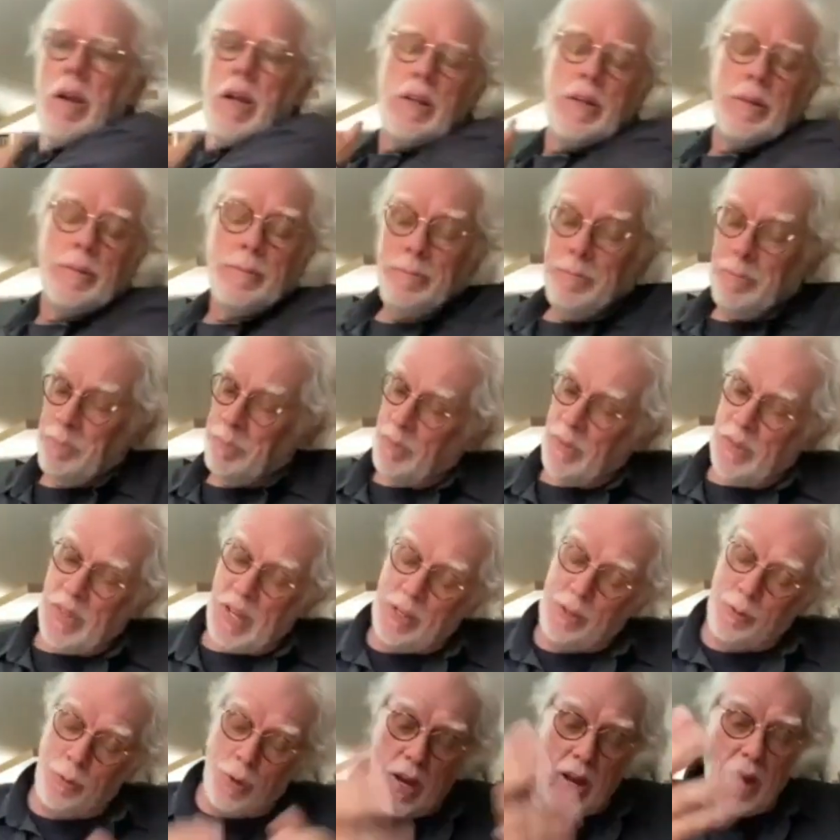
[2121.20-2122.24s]
And
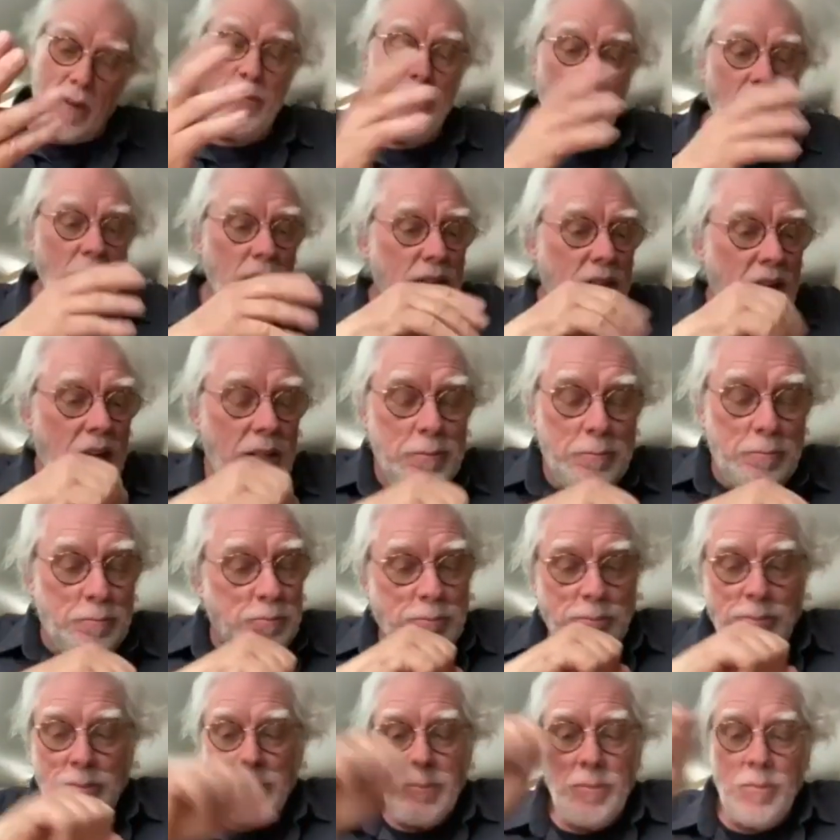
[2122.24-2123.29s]
that's why I feel that
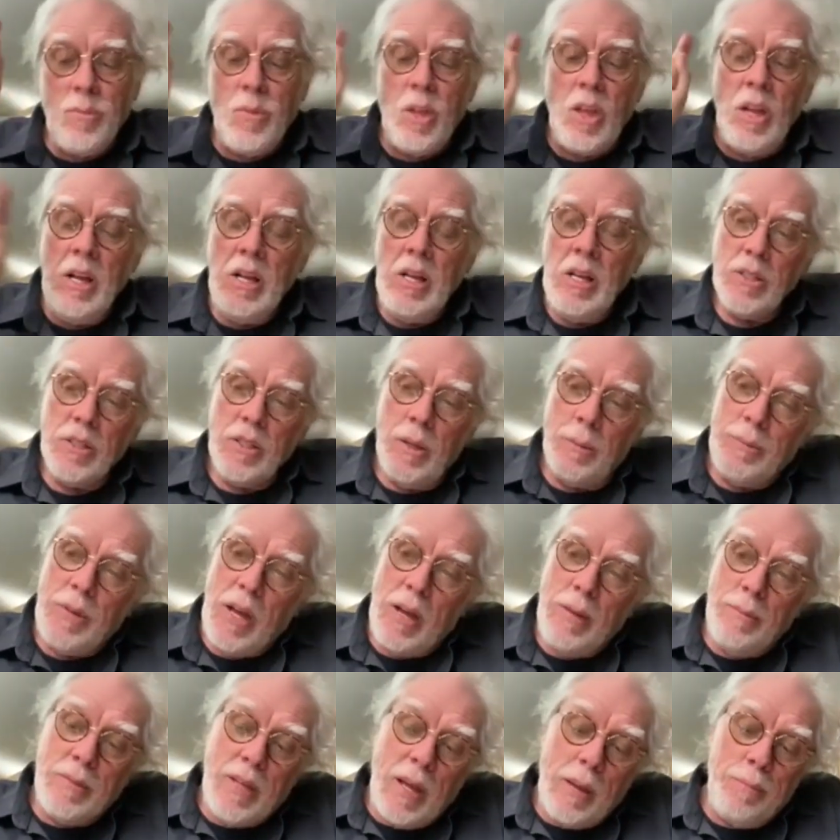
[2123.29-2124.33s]

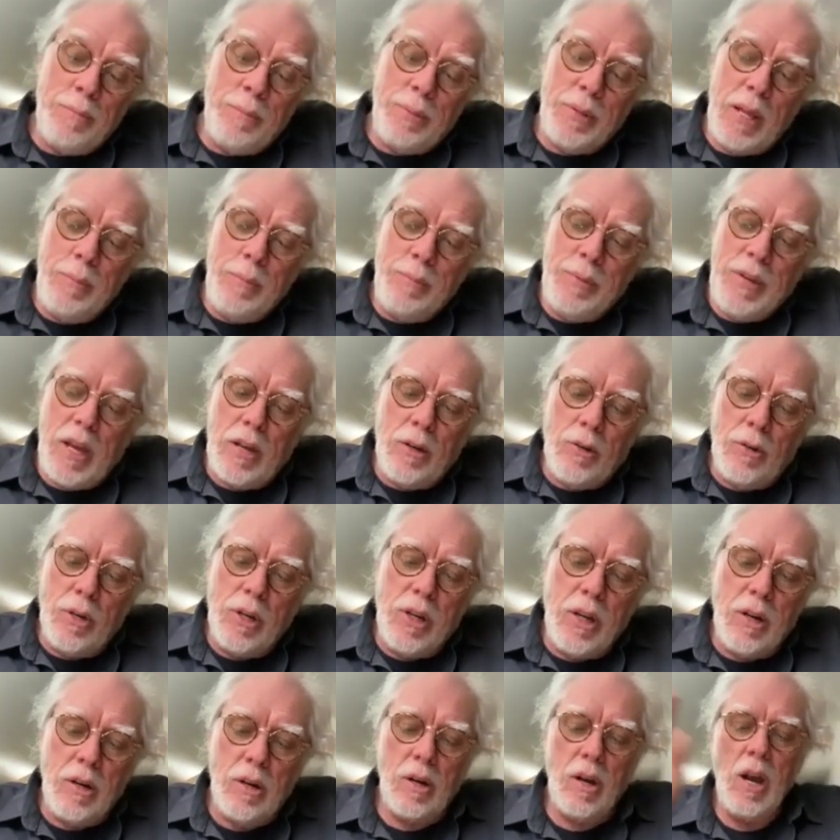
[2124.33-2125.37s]
sometimes I play piano
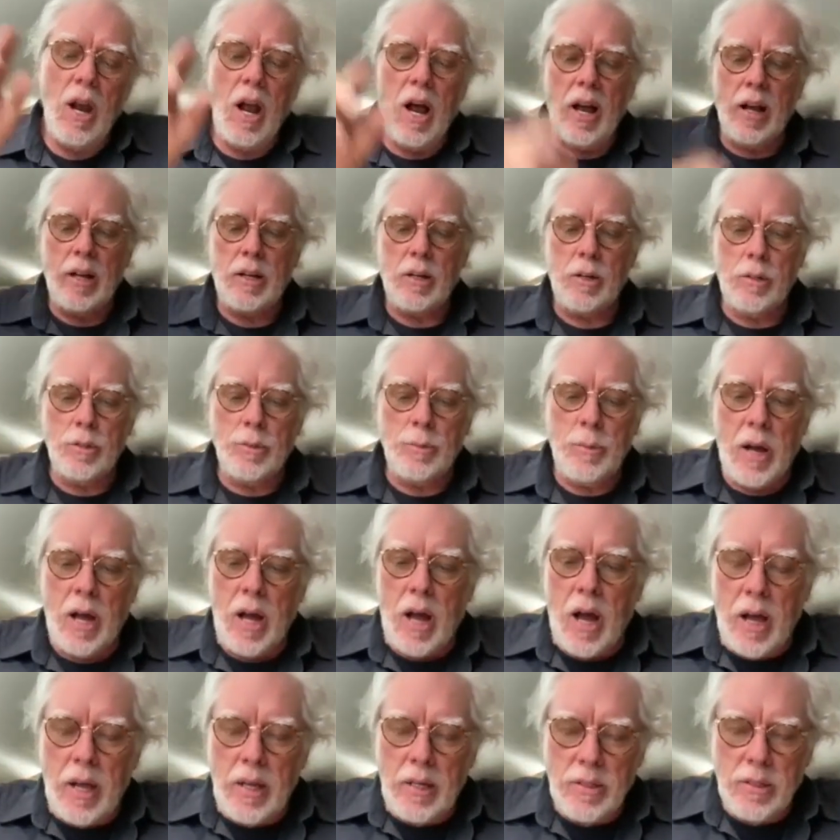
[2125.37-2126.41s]
here, I close my
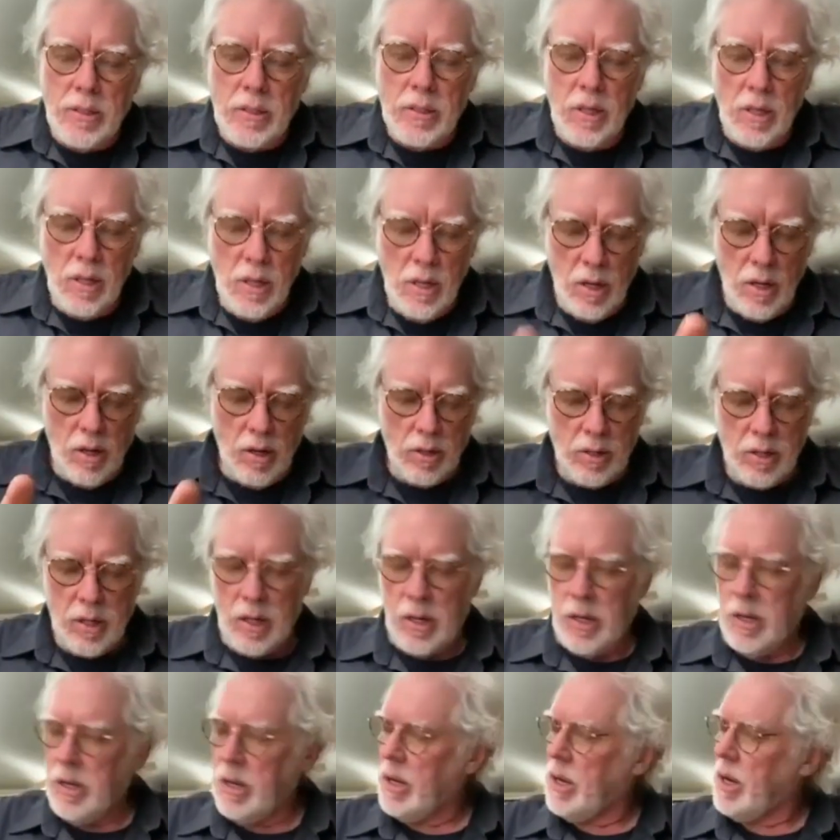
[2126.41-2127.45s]
eyes,
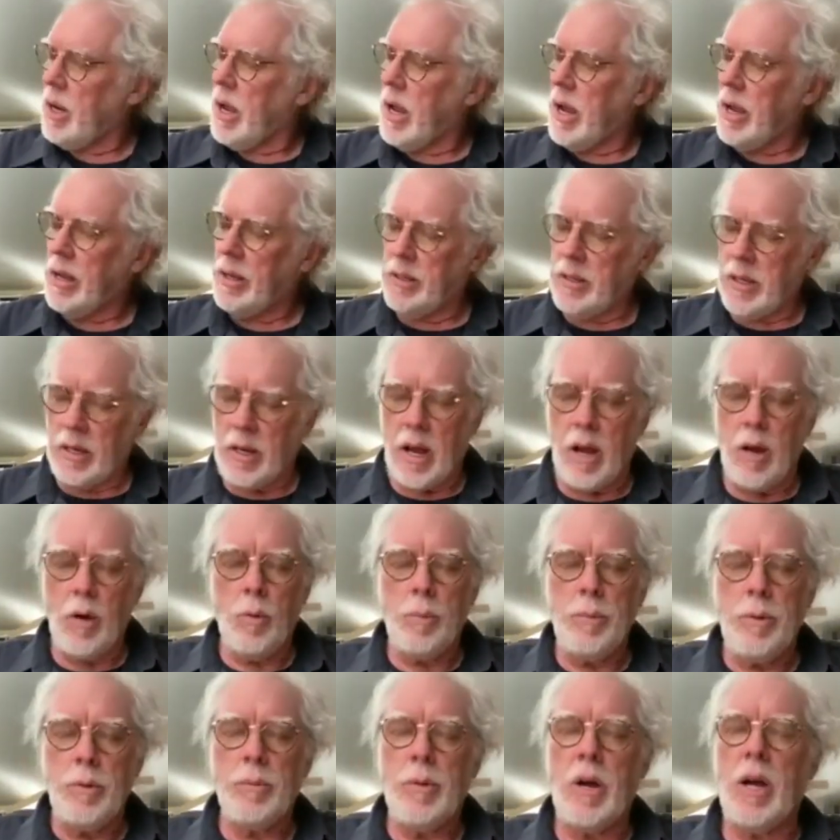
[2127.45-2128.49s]
okay, and then I
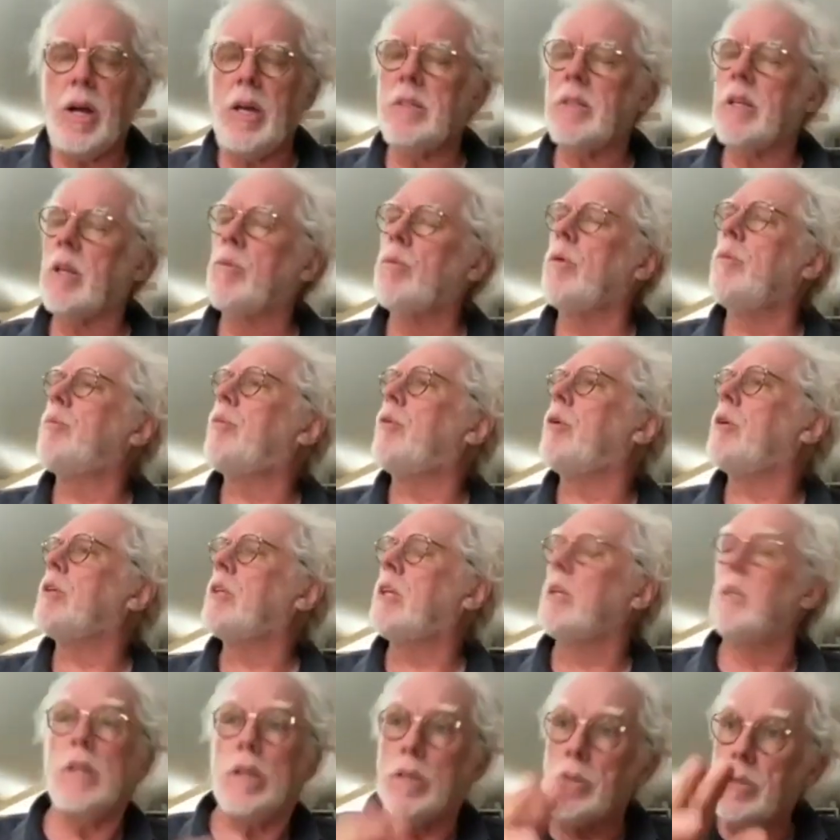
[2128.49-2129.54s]
open my eyes at one point,
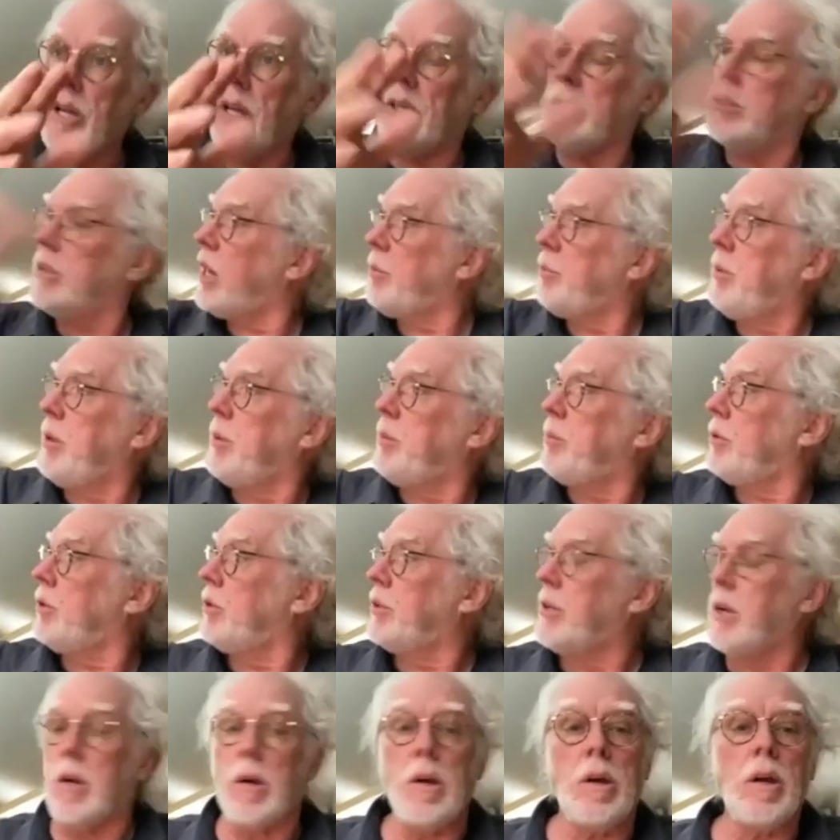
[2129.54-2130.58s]
and there's like 10 people
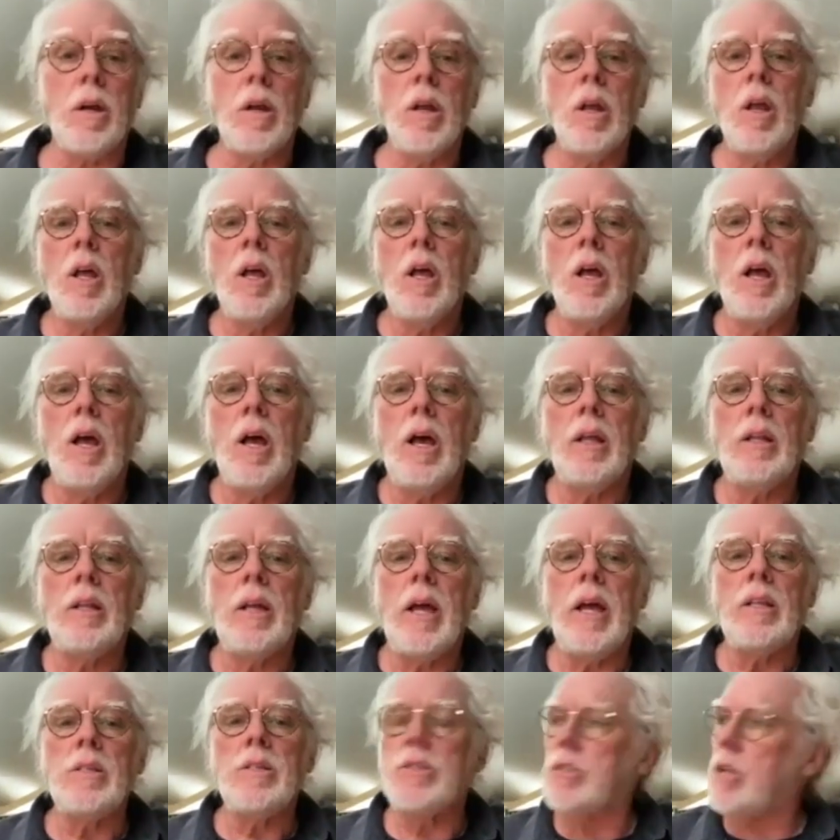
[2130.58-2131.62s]
there. And,
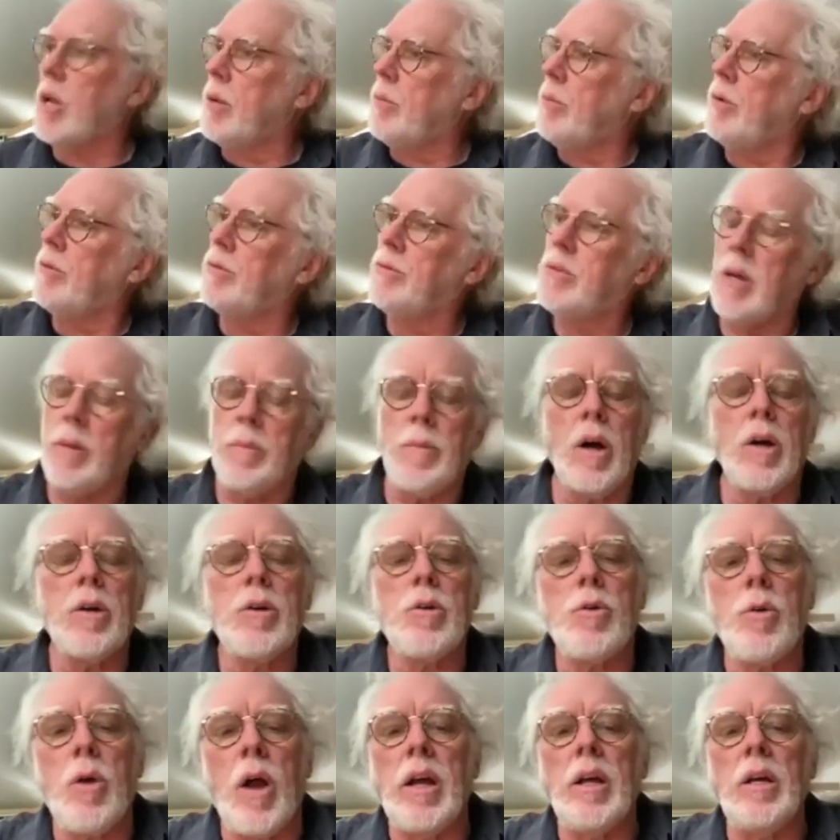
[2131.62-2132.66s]
and some of them are
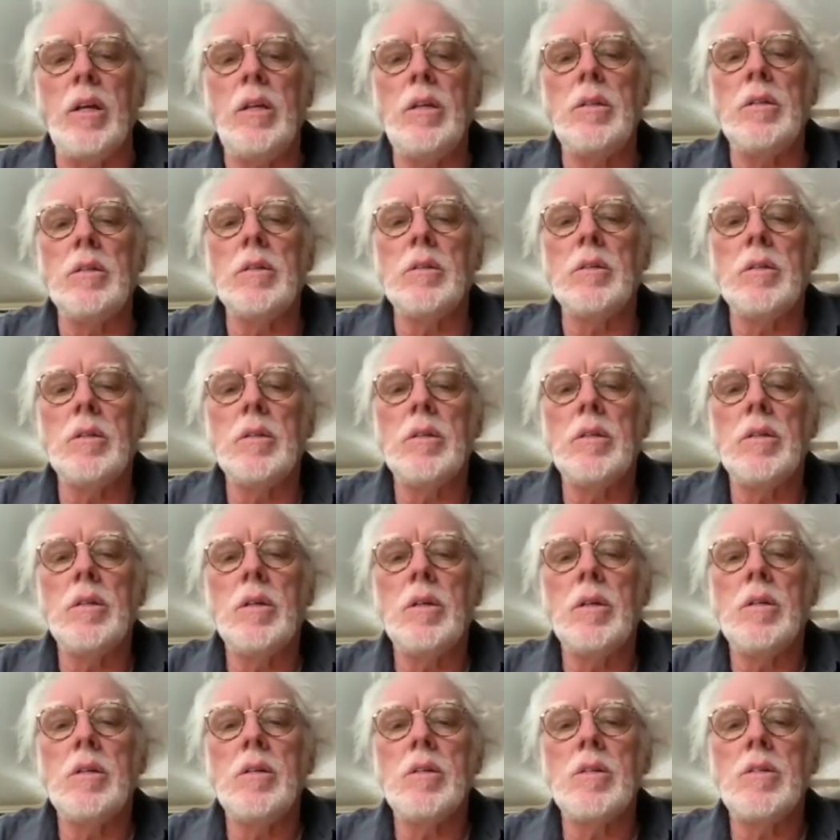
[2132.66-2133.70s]
crying,
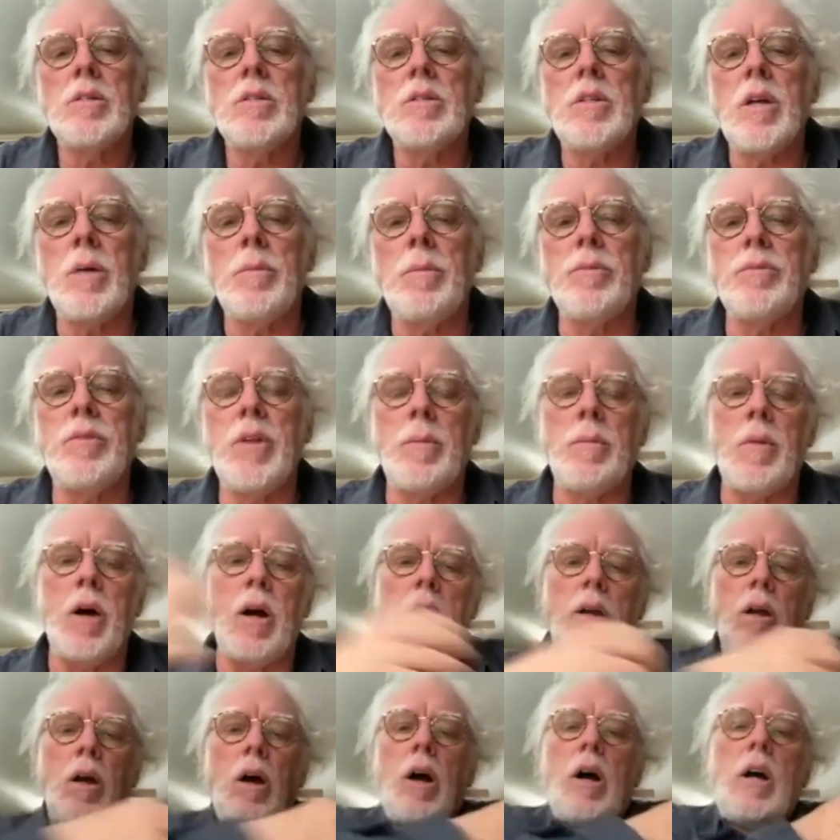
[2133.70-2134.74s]
some of them
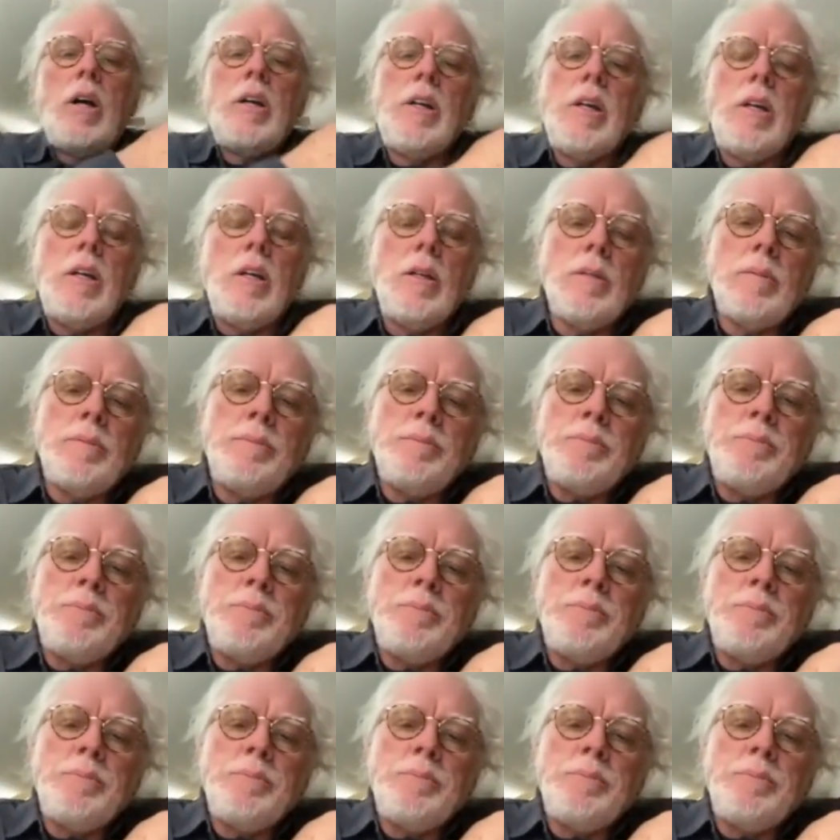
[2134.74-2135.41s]
are hugging.